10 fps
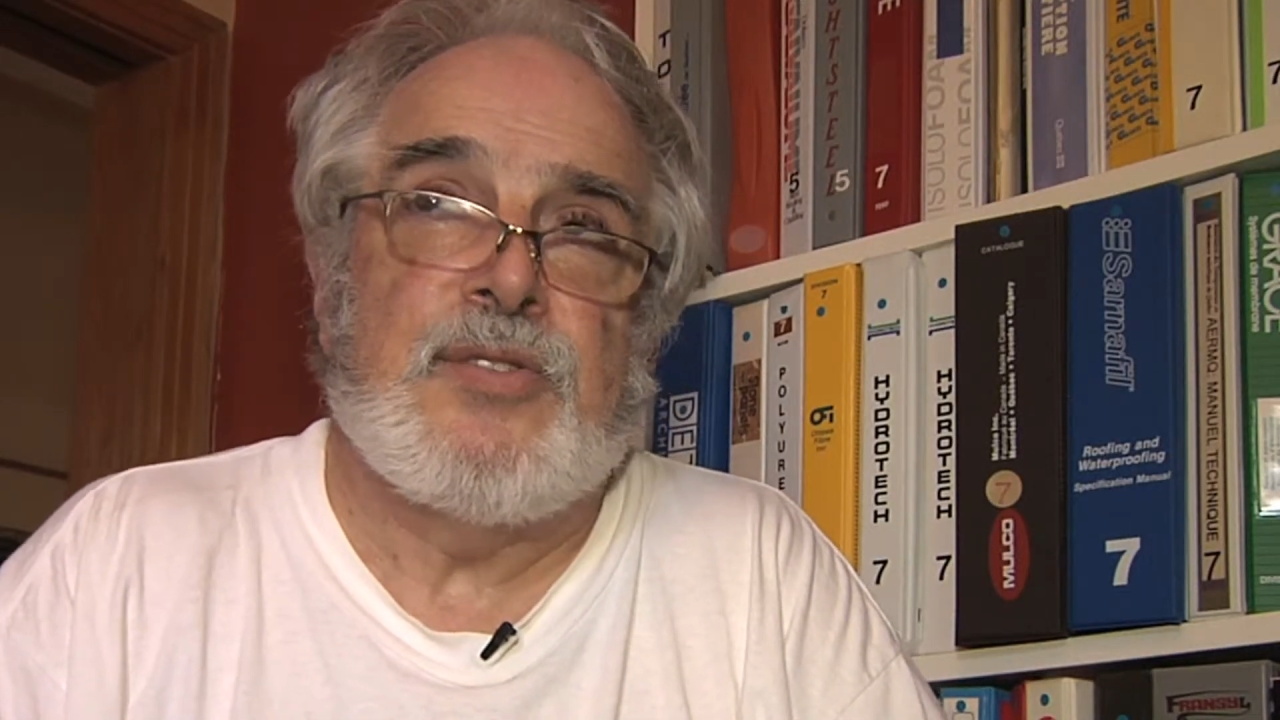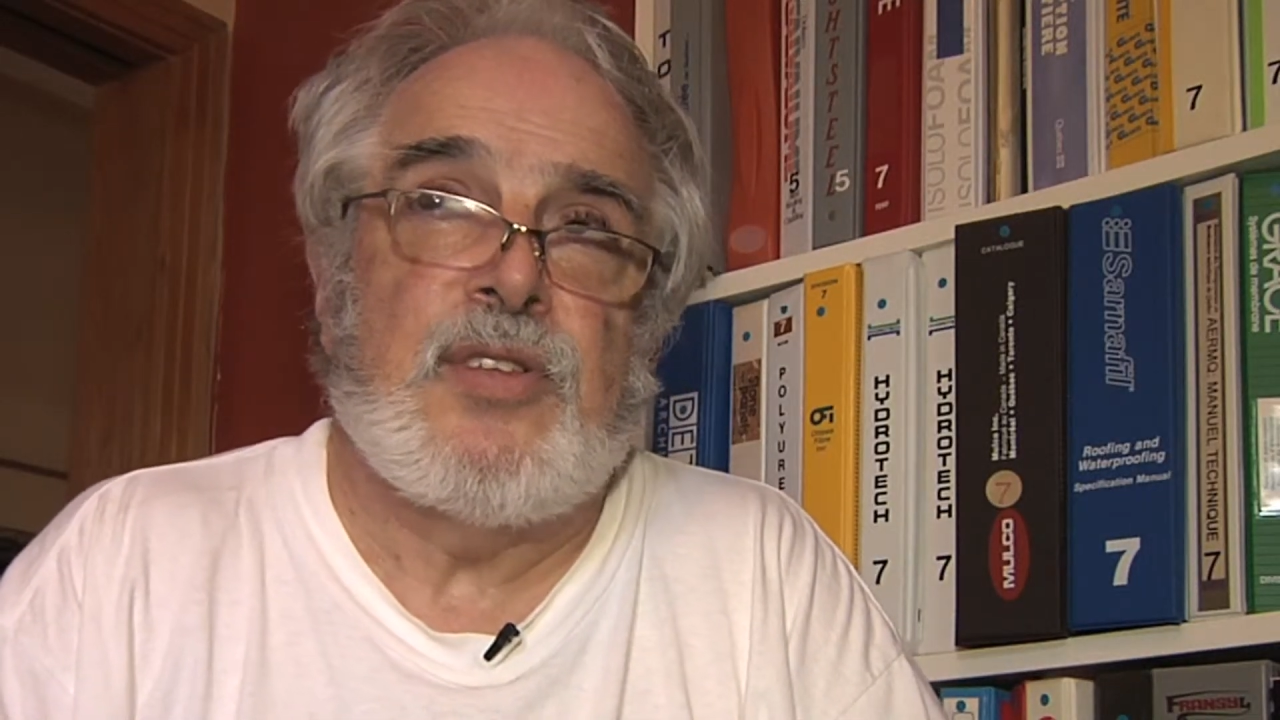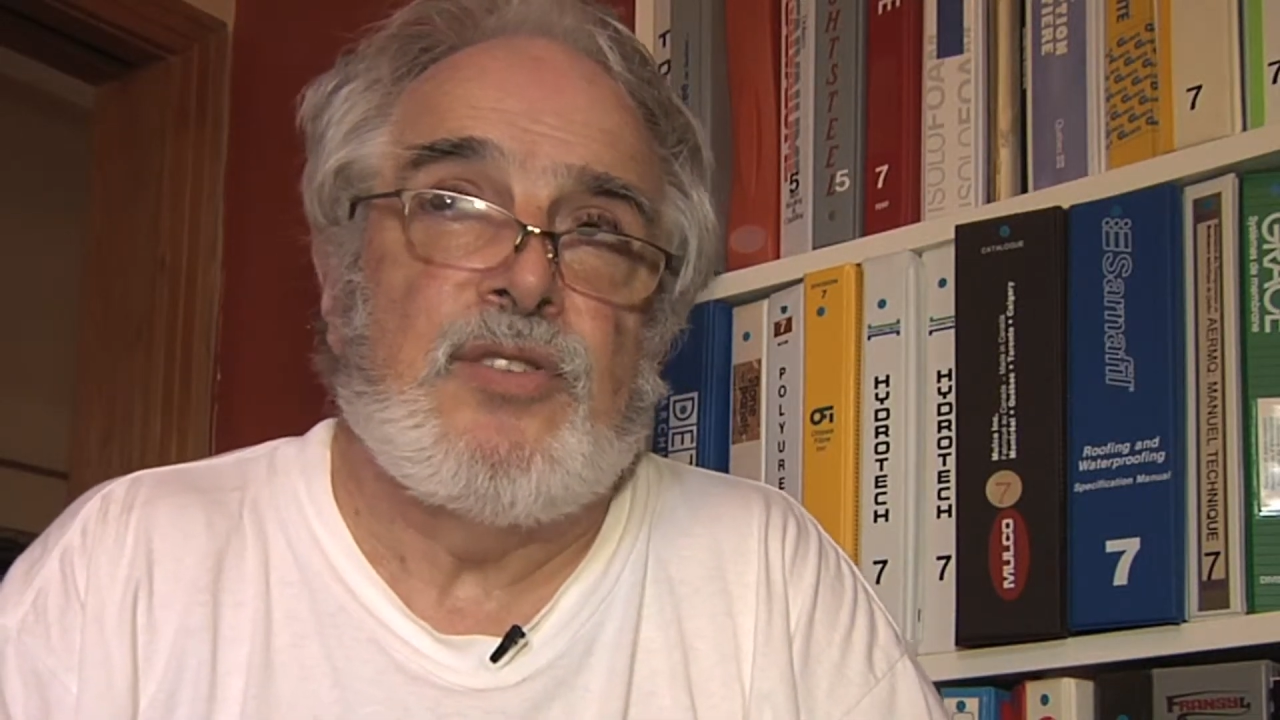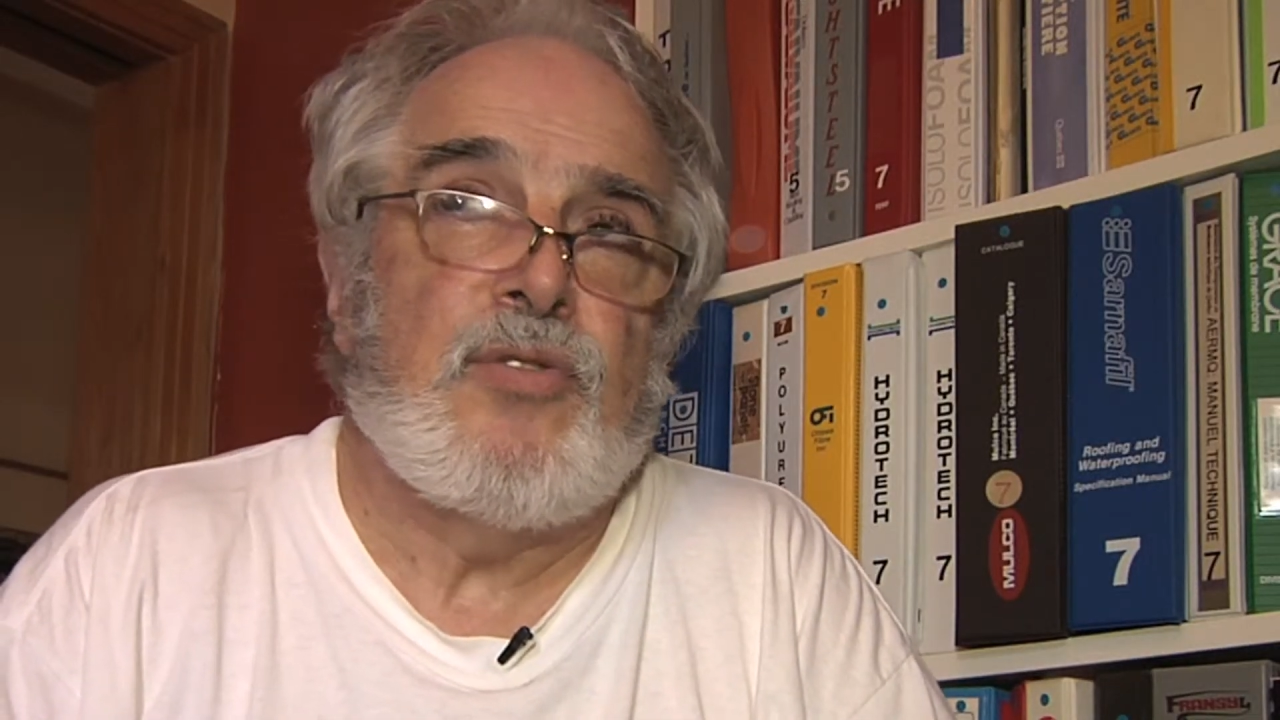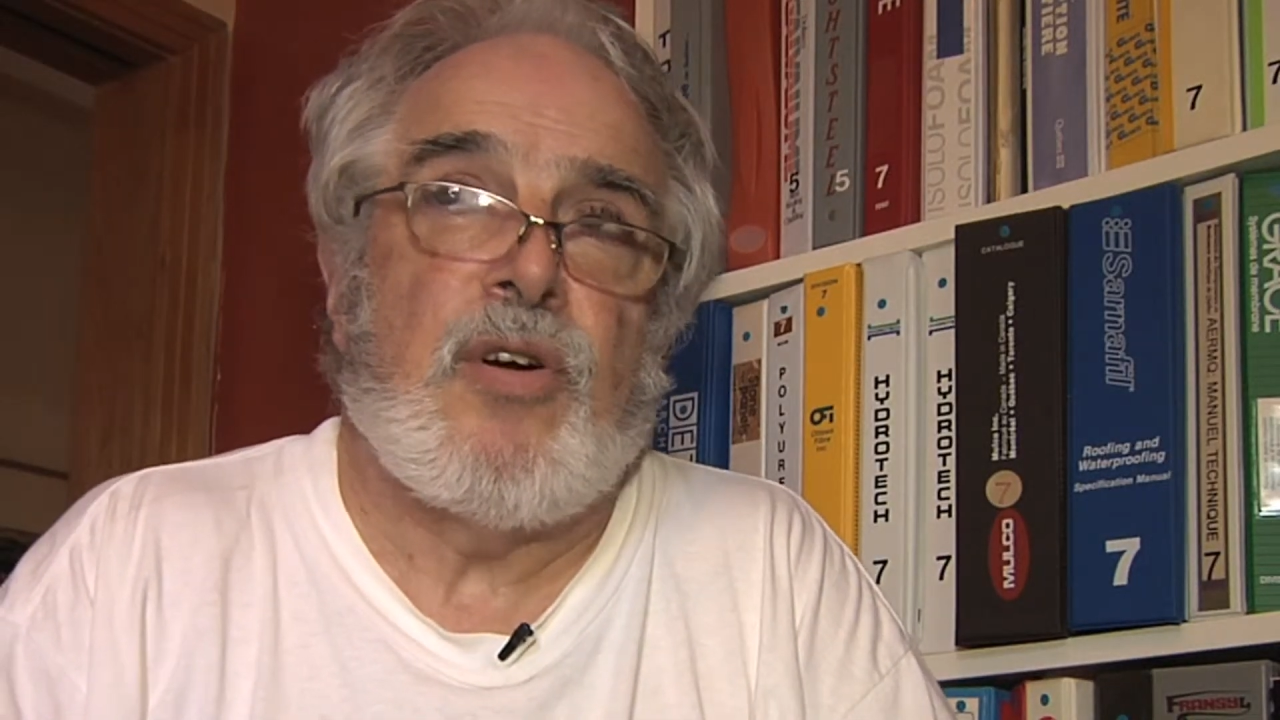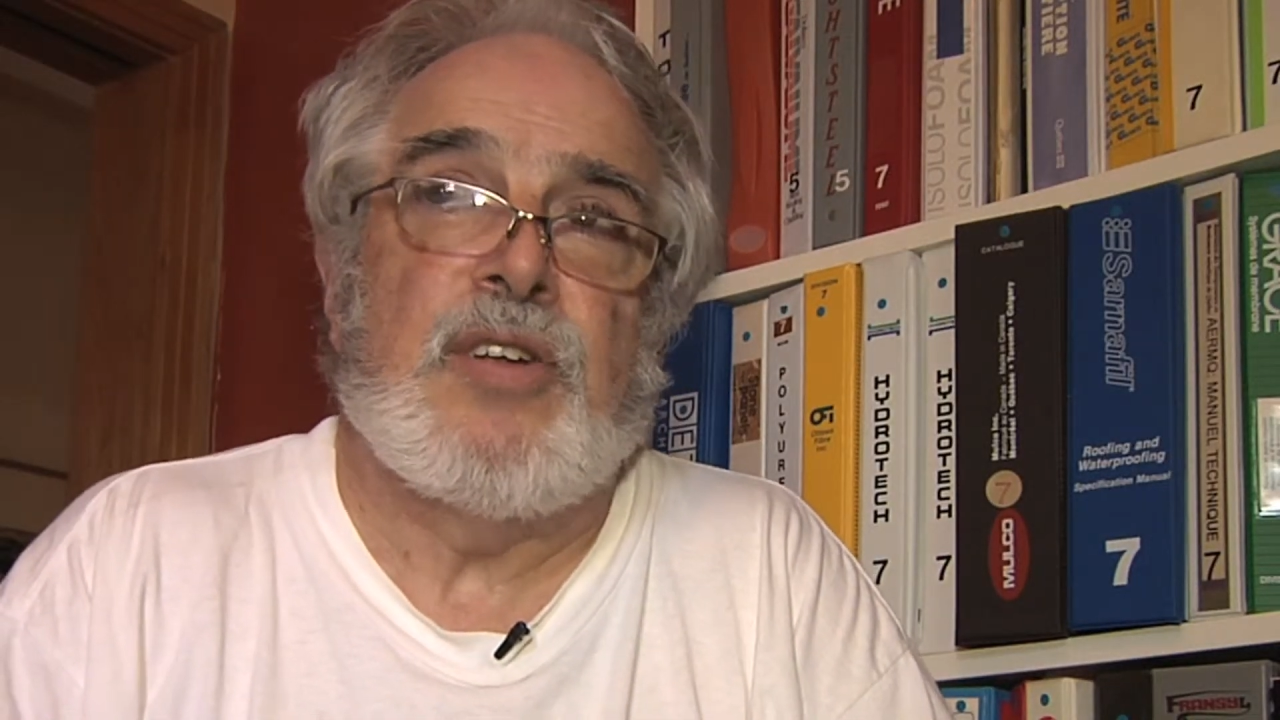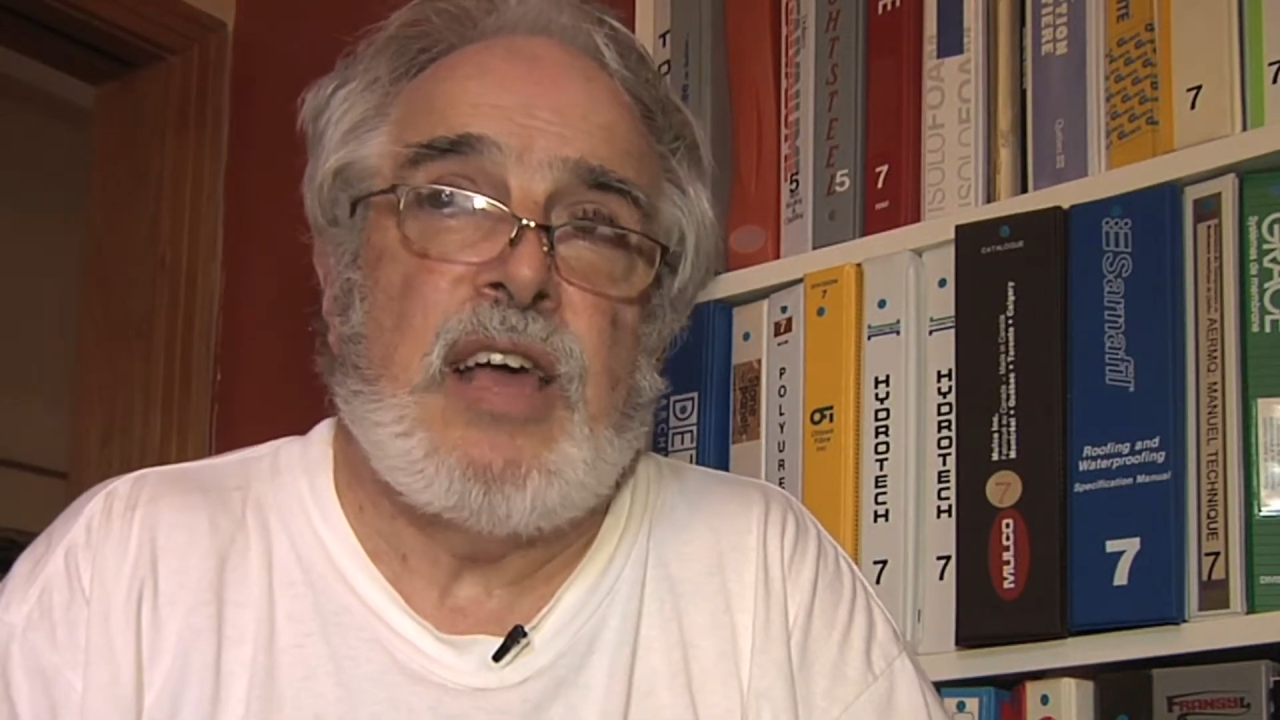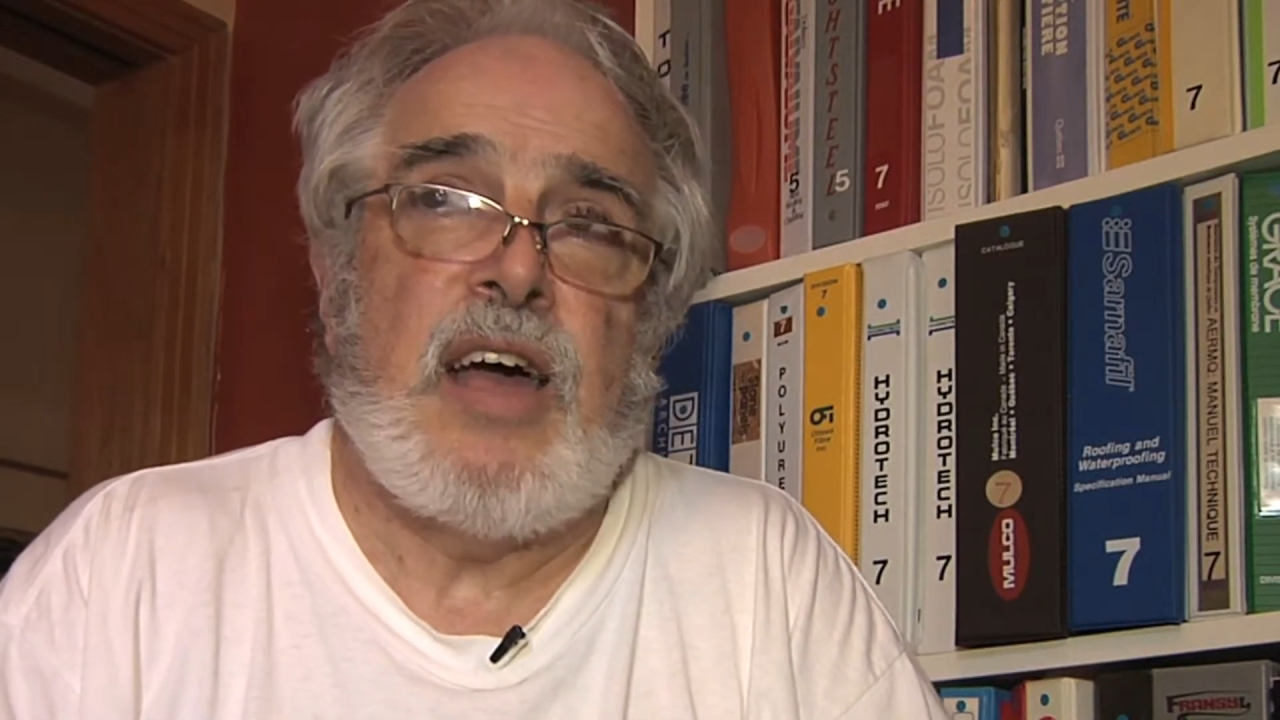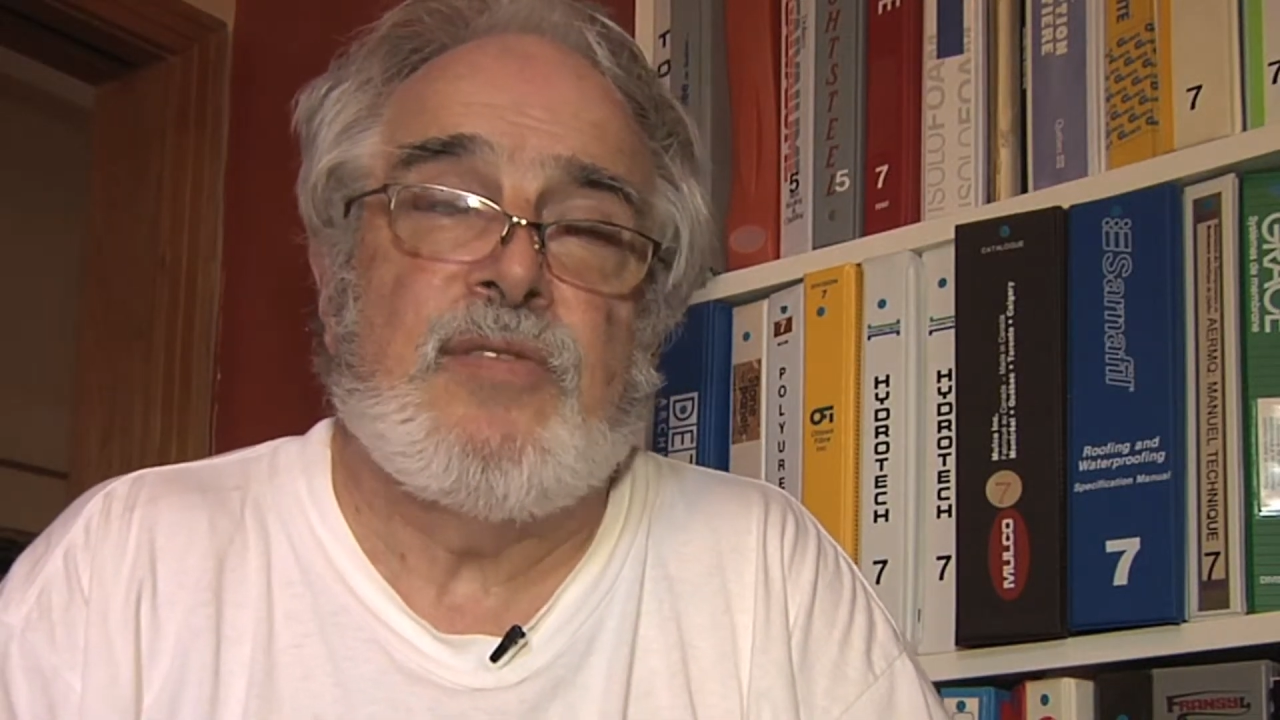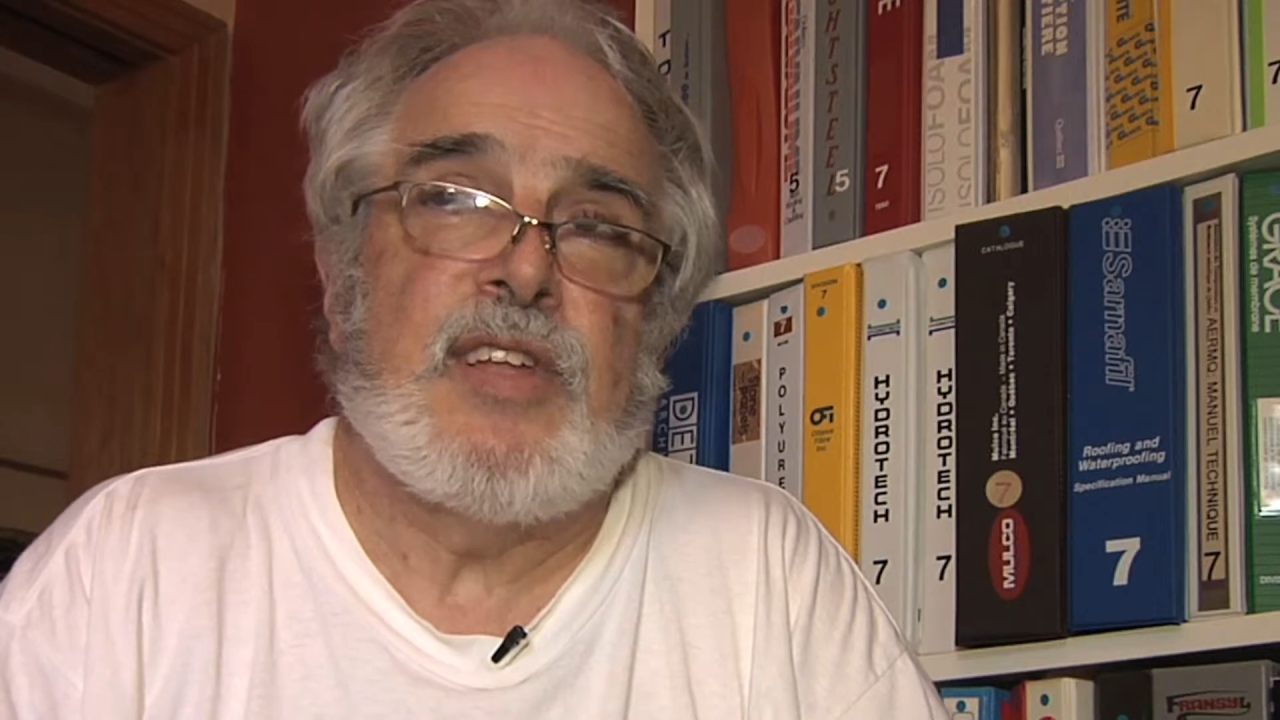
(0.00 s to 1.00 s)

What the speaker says: that you already have,